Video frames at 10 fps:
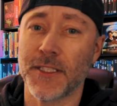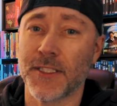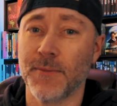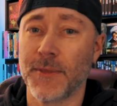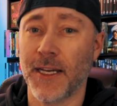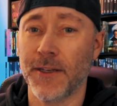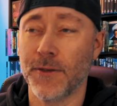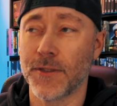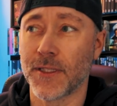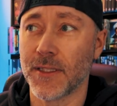
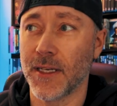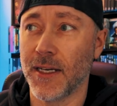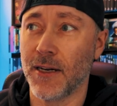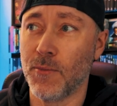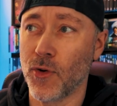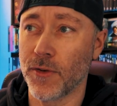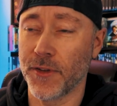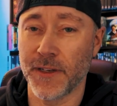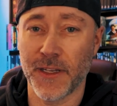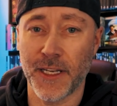subtitles more
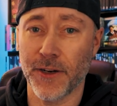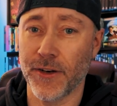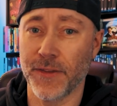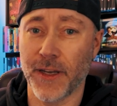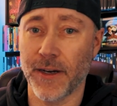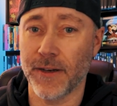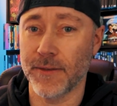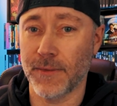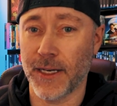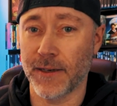than here and there,
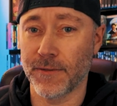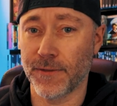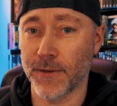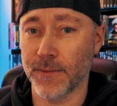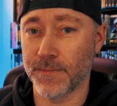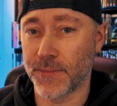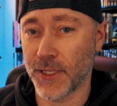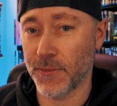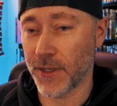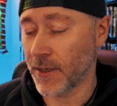like for
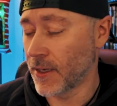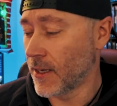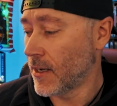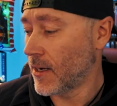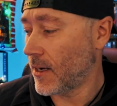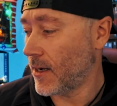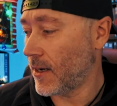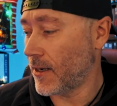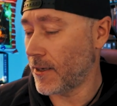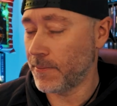something.
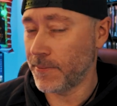But